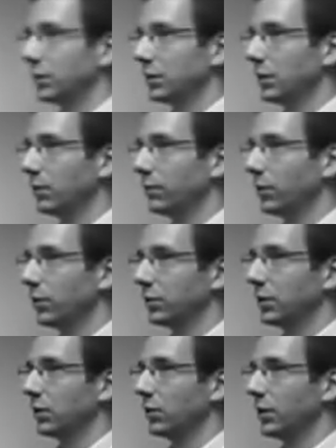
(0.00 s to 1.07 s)
instead of
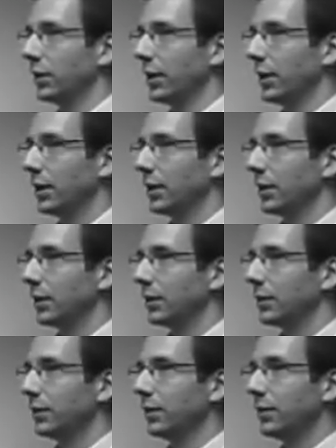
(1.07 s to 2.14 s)
focusing on,
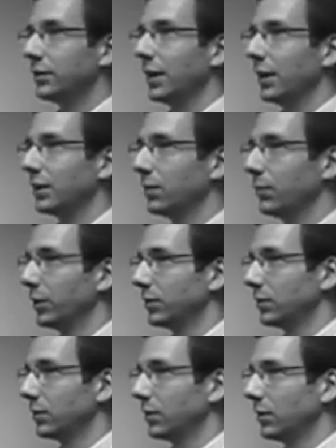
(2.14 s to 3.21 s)
did this ad
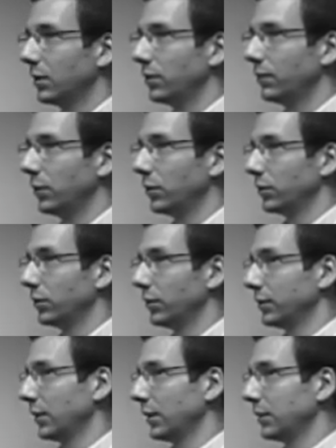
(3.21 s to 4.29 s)
get the viewer to
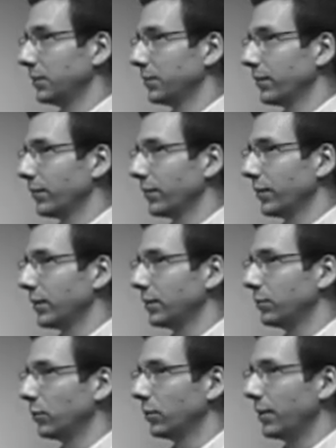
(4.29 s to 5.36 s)
the site?
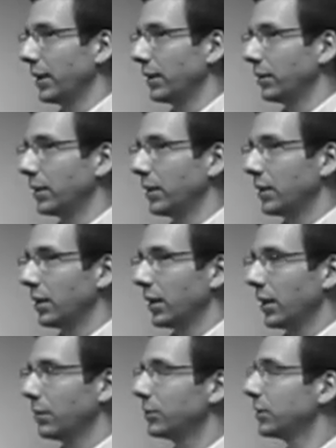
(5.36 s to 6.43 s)
It's more about
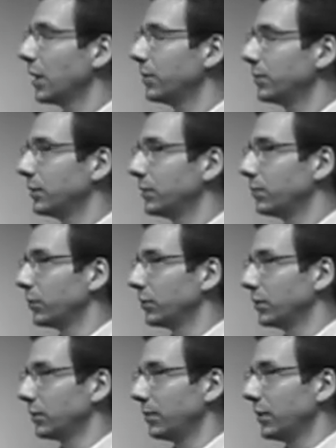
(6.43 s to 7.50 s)
how much time is this
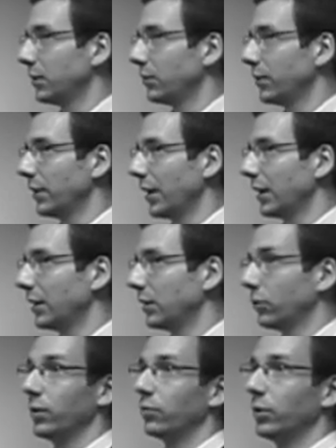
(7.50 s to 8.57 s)
person spending with the ad and
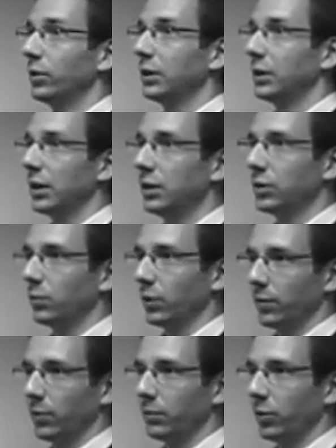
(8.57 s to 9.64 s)
are they really engaging
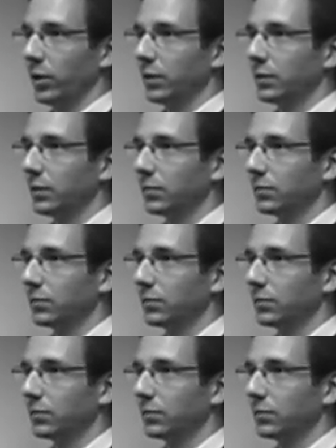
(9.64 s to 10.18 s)
with my brand?